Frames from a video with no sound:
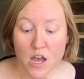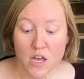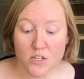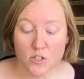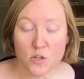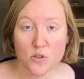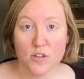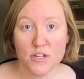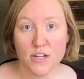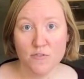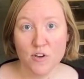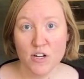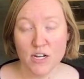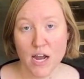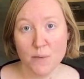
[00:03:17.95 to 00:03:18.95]
So the
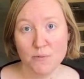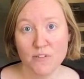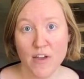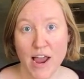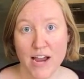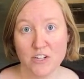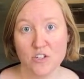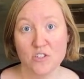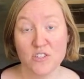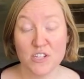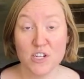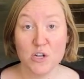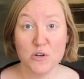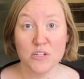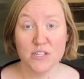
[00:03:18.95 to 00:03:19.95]
different types of actions
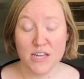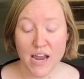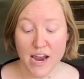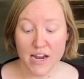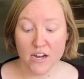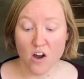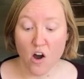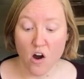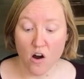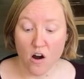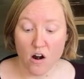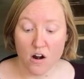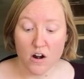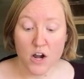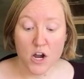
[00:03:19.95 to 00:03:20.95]
that you can take
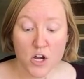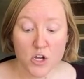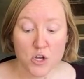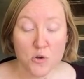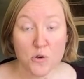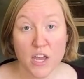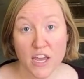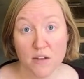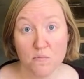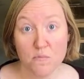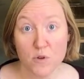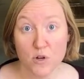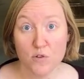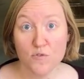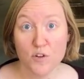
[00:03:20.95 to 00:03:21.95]
are you can
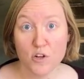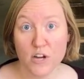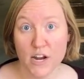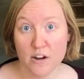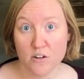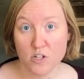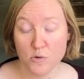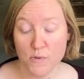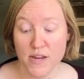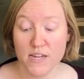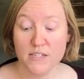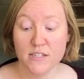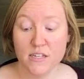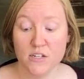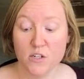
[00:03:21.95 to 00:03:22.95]
move your character
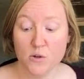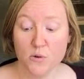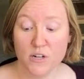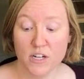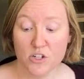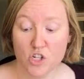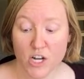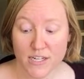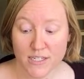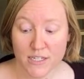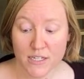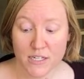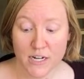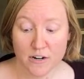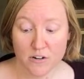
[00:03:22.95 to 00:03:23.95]
piece into an
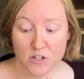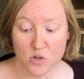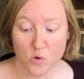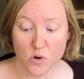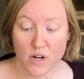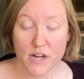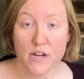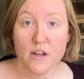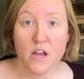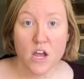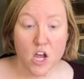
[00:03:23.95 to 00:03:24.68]
adjacent territory,